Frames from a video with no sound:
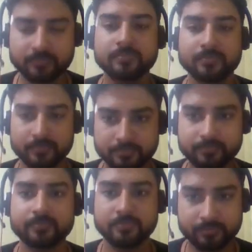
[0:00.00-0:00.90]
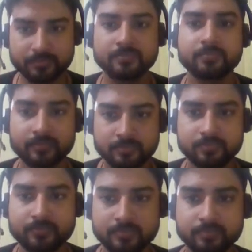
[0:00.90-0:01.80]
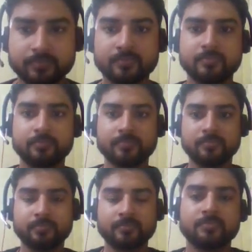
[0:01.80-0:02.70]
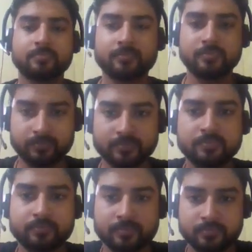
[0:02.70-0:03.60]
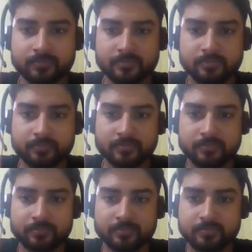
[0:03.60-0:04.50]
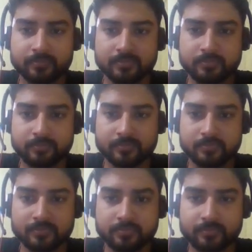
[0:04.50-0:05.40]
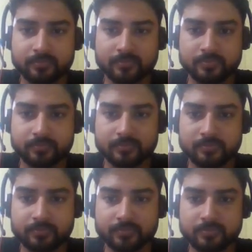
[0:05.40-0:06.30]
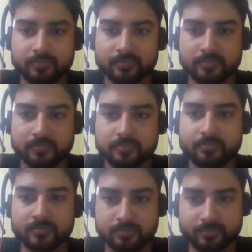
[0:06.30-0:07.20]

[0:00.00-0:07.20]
This person isn't speaking.